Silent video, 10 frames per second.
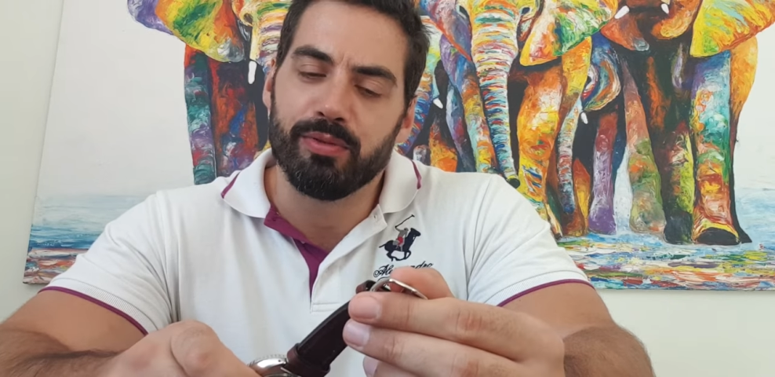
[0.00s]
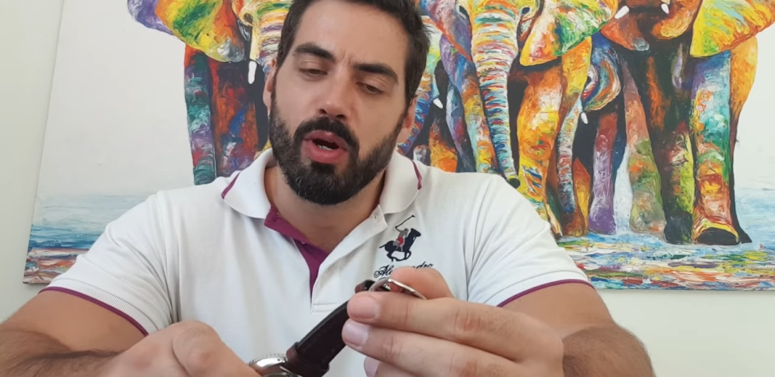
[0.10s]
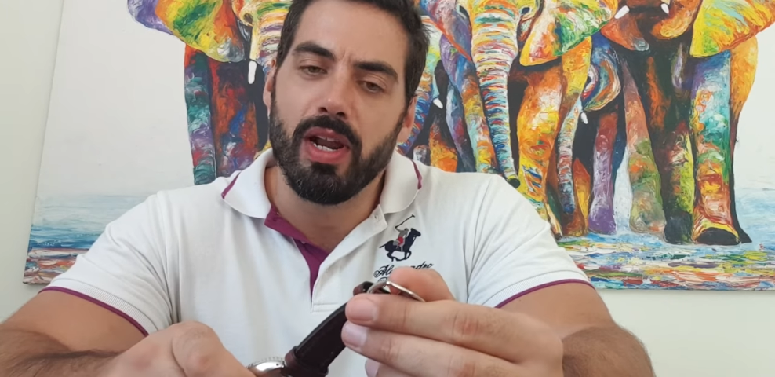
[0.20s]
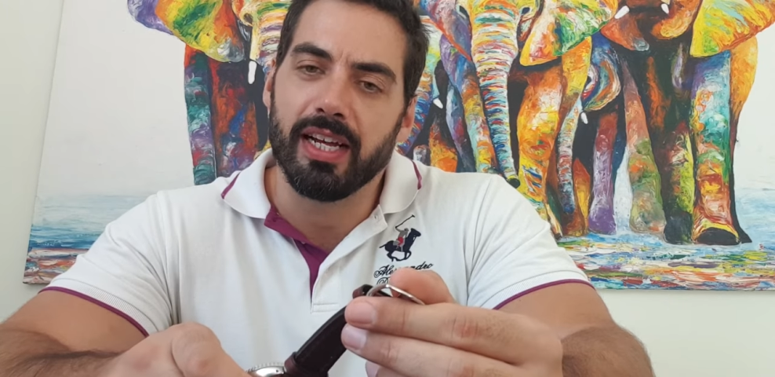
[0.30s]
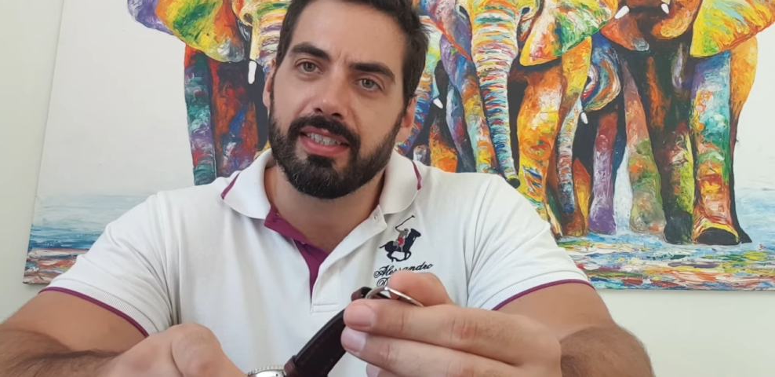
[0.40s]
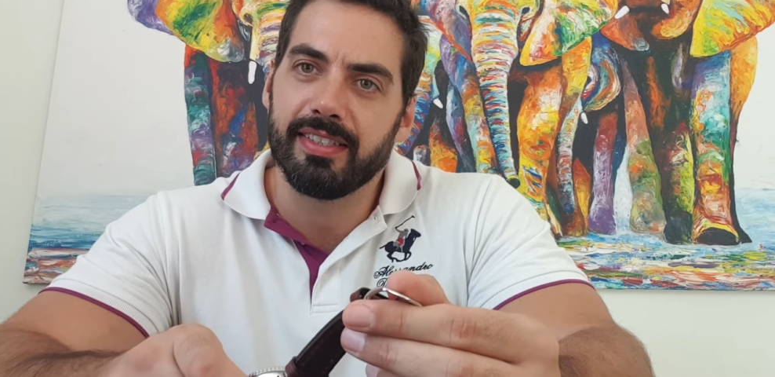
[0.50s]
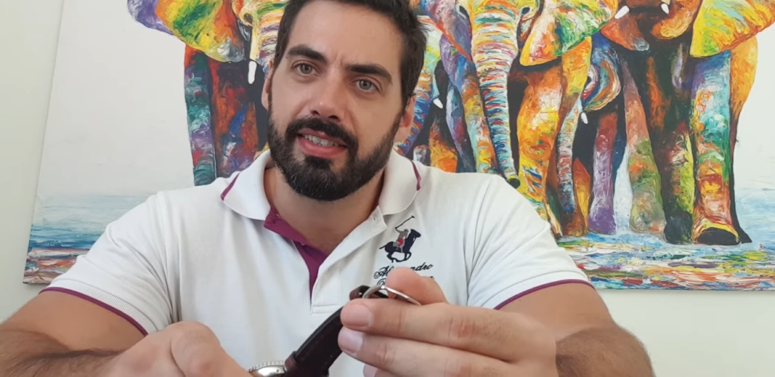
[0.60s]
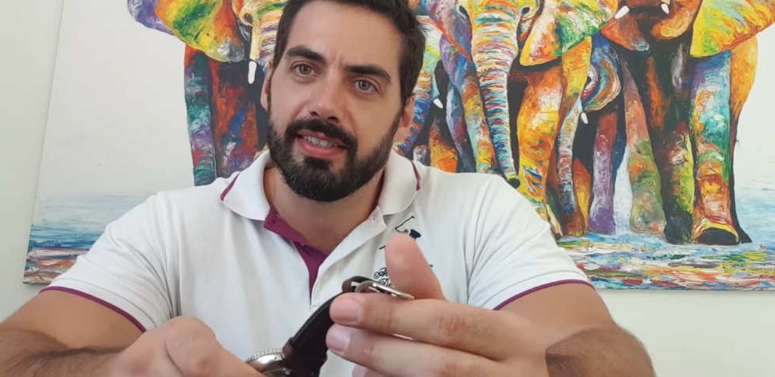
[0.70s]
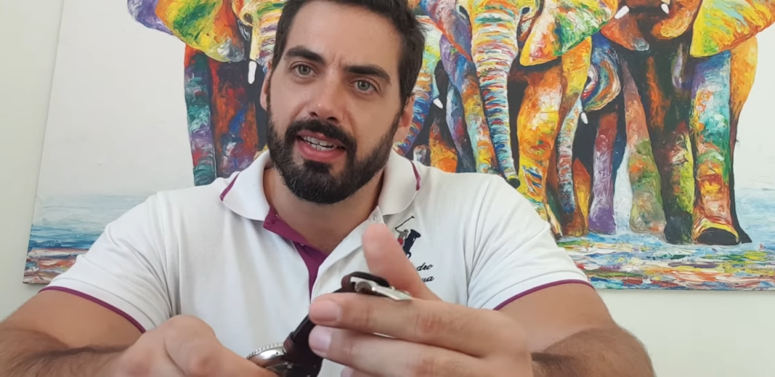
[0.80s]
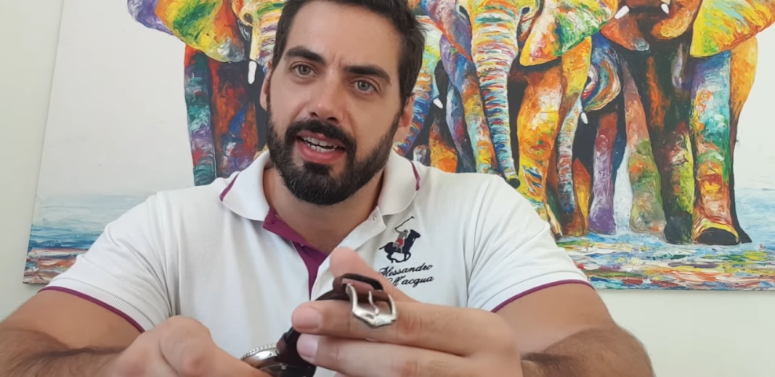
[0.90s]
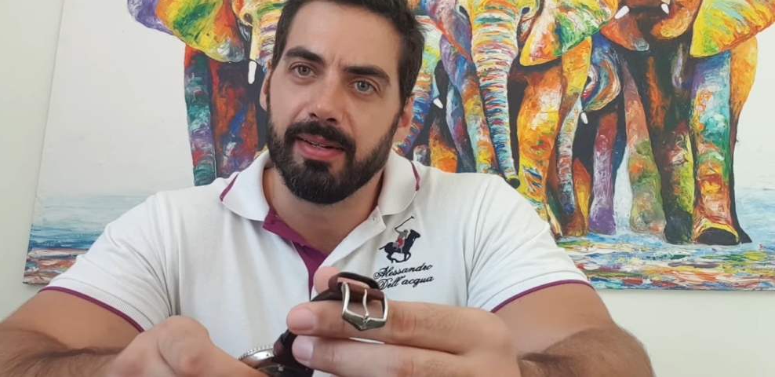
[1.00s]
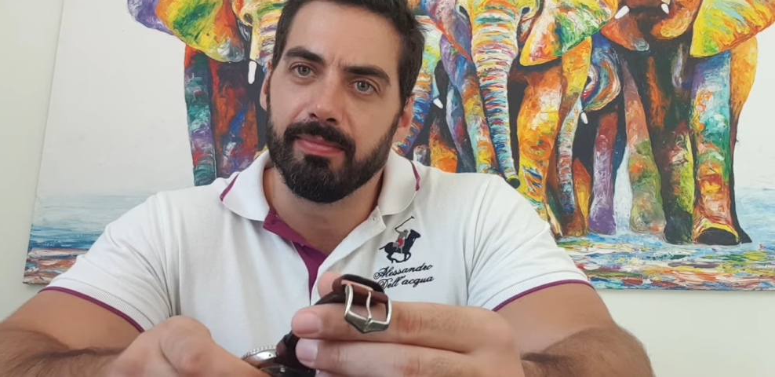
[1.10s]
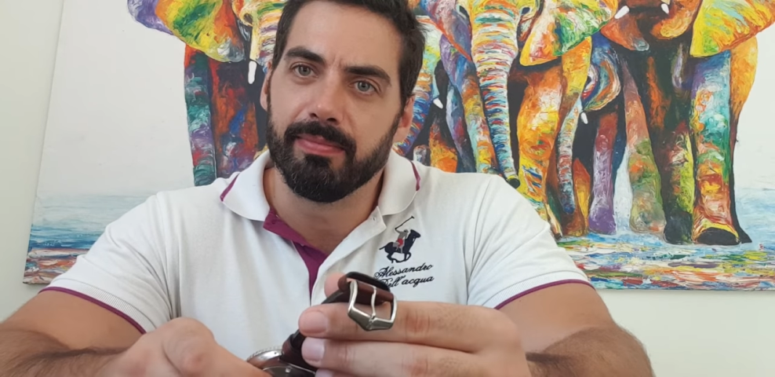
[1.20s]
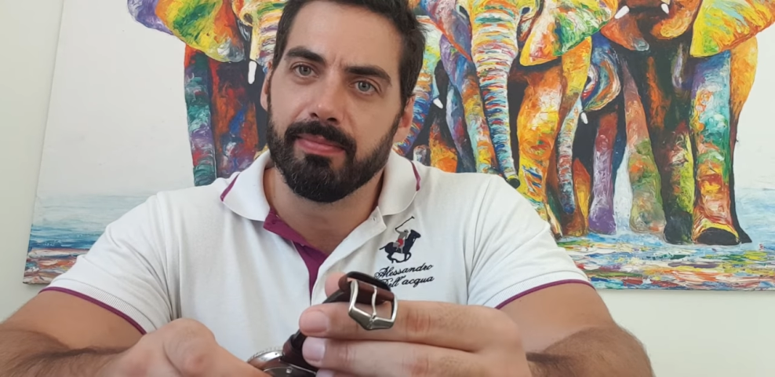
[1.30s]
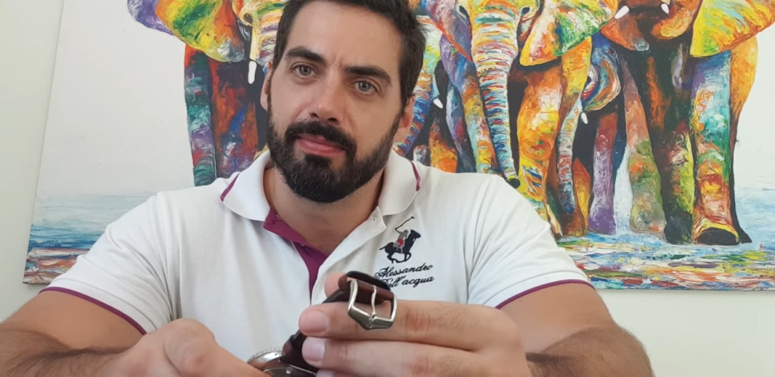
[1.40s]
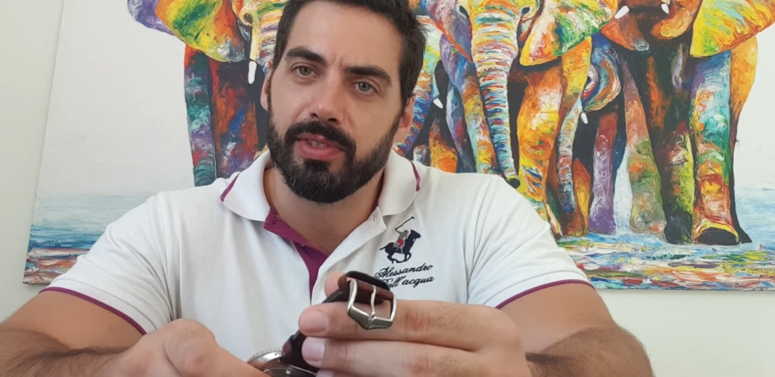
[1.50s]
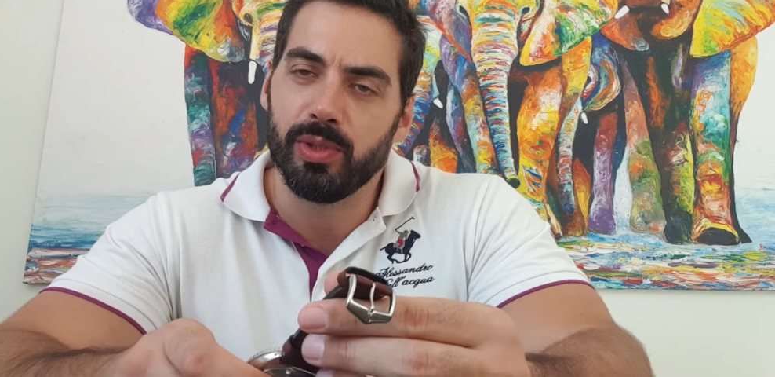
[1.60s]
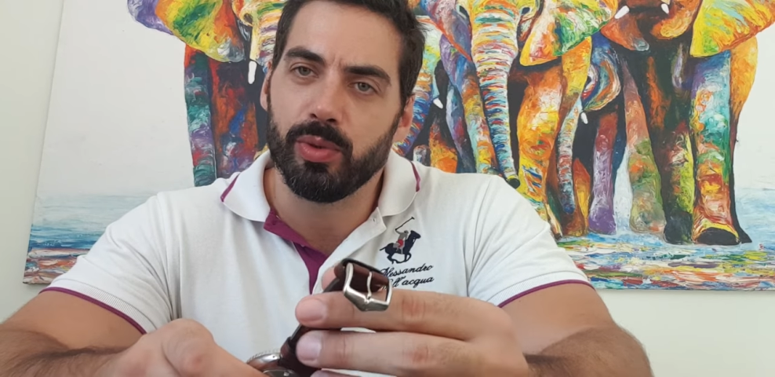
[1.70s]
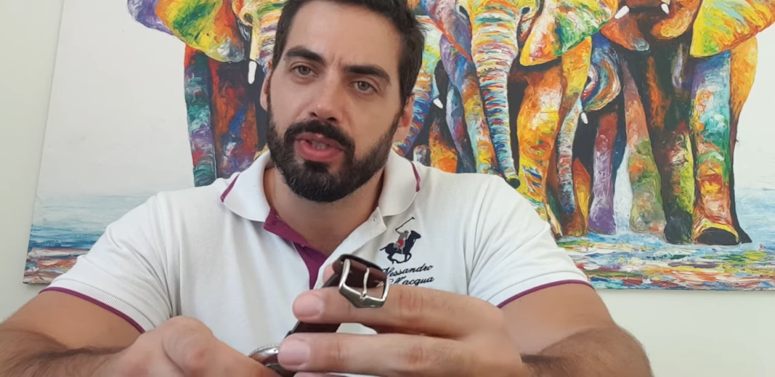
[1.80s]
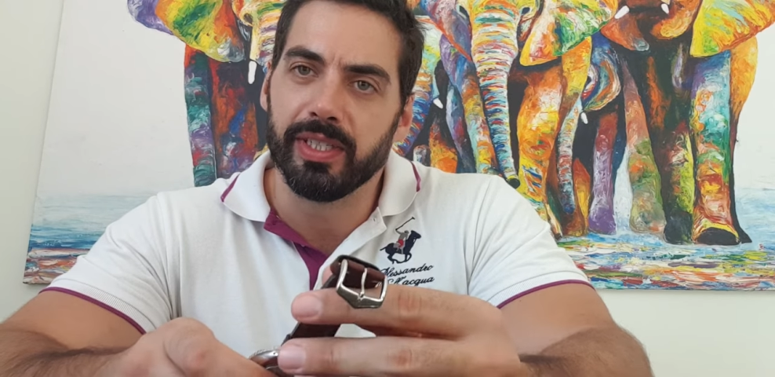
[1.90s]
Rolex um,
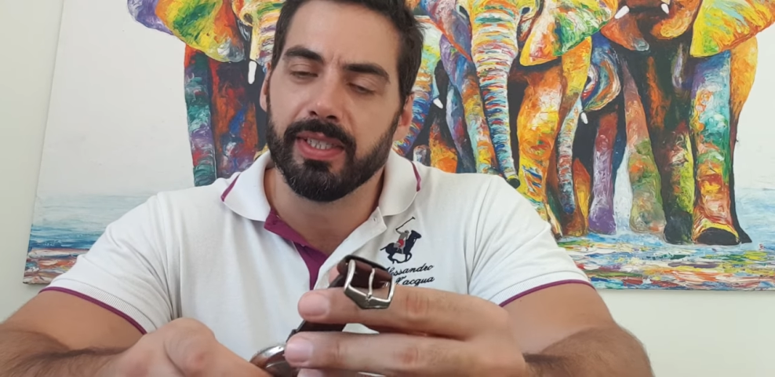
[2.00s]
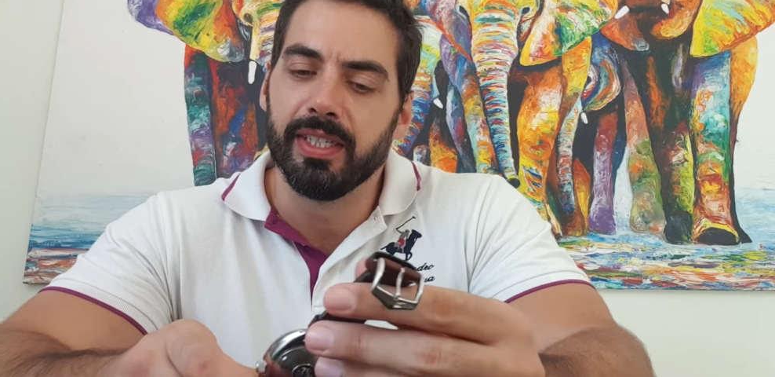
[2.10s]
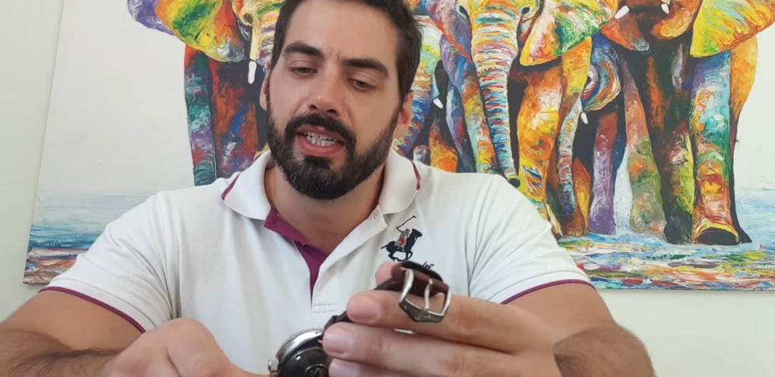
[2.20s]
story.